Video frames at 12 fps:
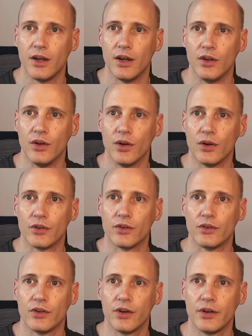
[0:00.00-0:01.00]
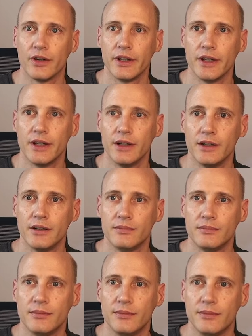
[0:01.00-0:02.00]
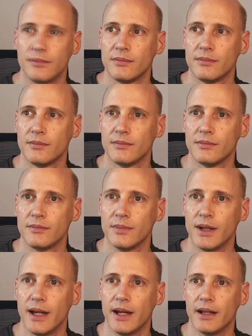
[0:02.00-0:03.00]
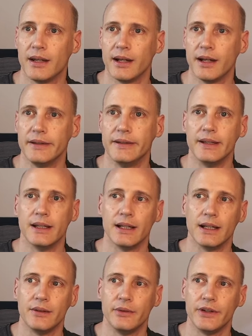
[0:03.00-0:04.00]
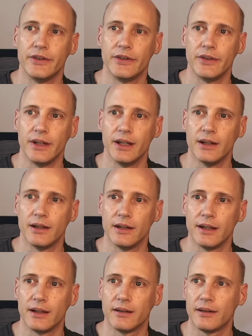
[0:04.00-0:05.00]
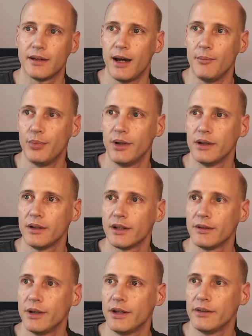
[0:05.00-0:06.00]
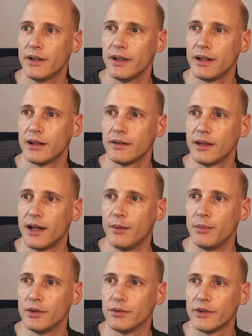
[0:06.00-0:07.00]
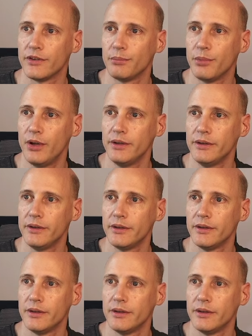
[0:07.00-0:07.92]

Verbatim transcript: no tutorial, and ideally we see an example request and an example response.